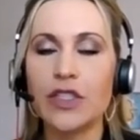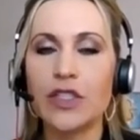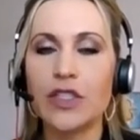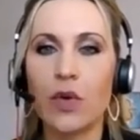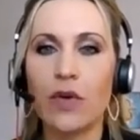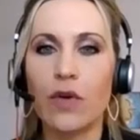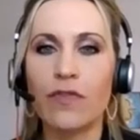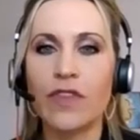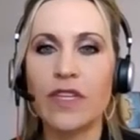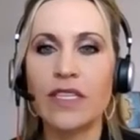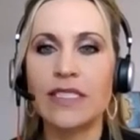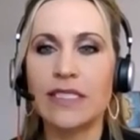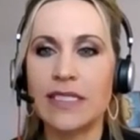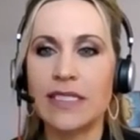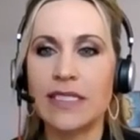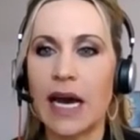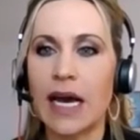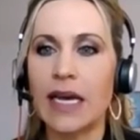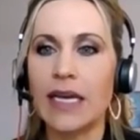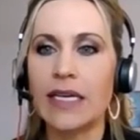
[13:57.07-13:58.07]
So if this
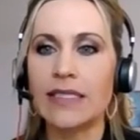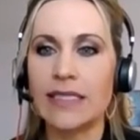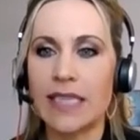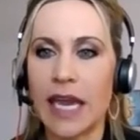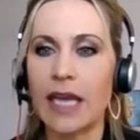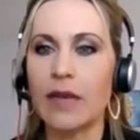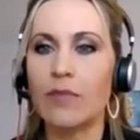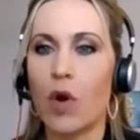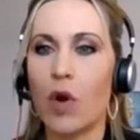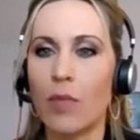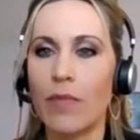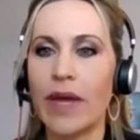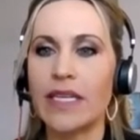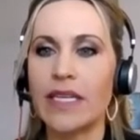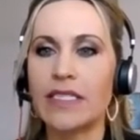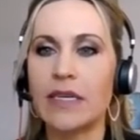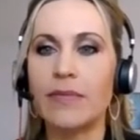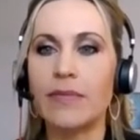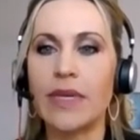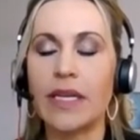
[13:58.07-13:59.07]
does gain
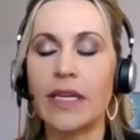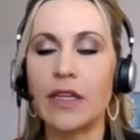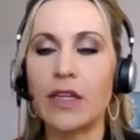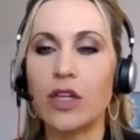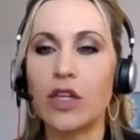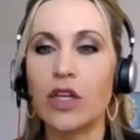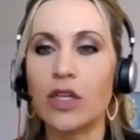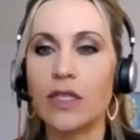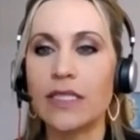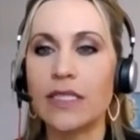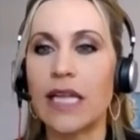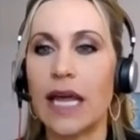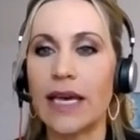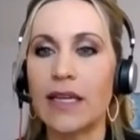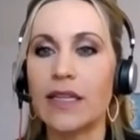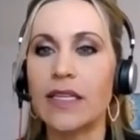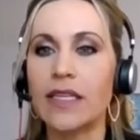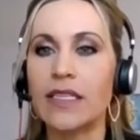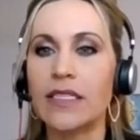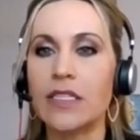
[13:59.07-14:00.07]
momentum and it looks
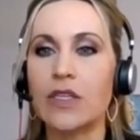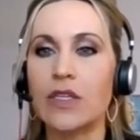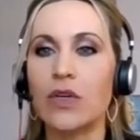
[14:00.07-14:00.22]
likely